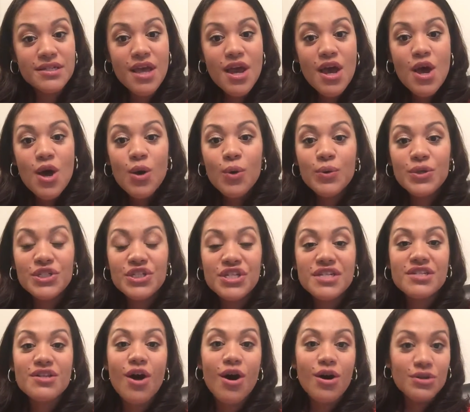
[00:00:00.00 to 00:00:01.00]
which is
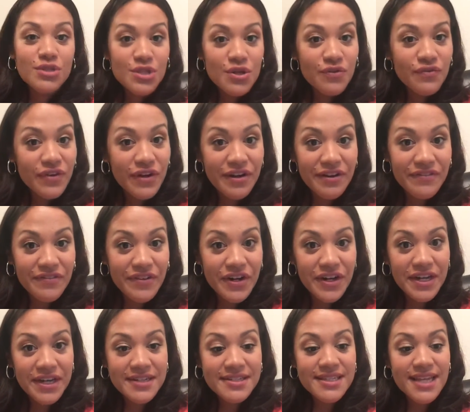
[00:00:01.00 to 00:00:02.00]
also very, very
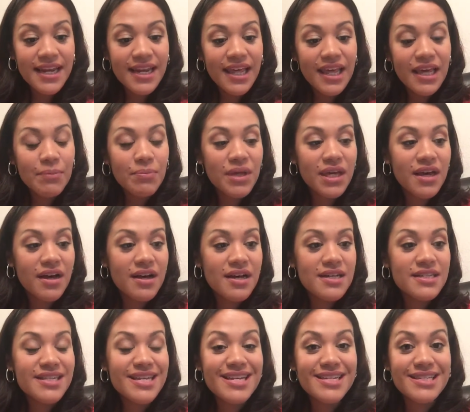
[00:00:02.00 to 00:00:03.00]
exciting because
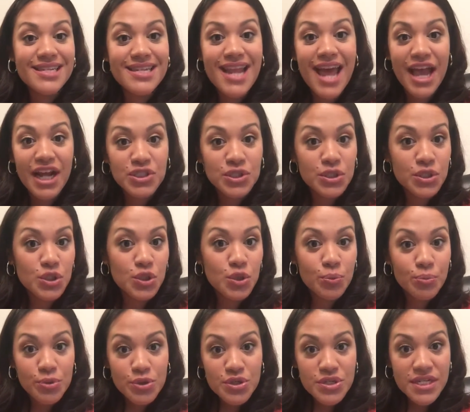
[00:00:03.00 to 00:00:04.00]
it's an extra
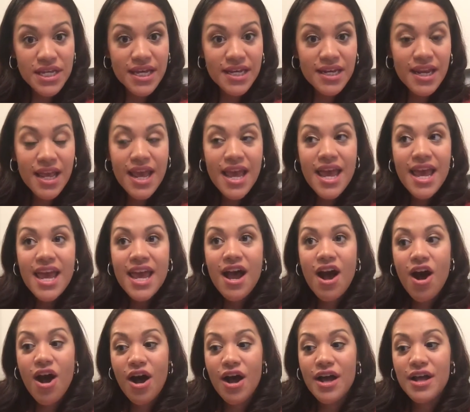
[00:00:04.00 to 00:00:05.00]
2%
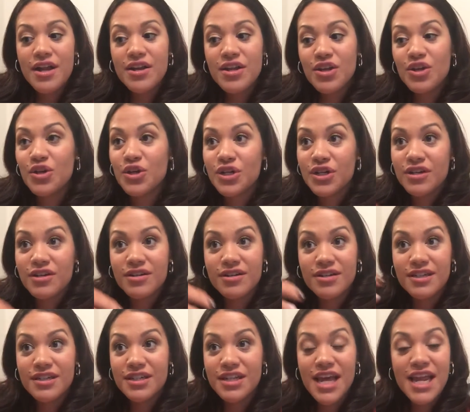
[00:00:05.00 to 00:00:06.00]
on your
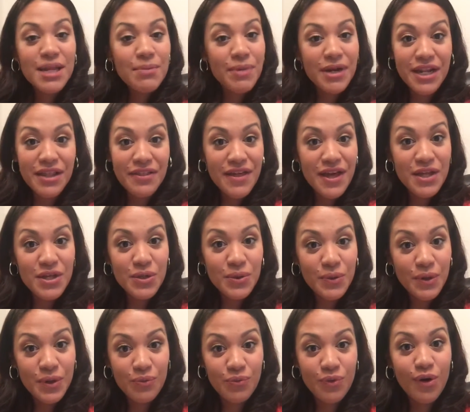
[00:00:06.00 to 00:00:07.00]
anybody that you
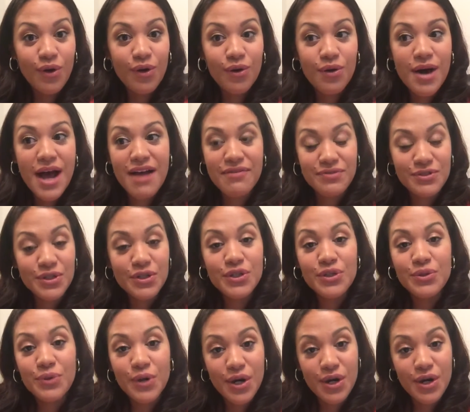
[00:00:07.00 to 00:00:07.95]
enroll after you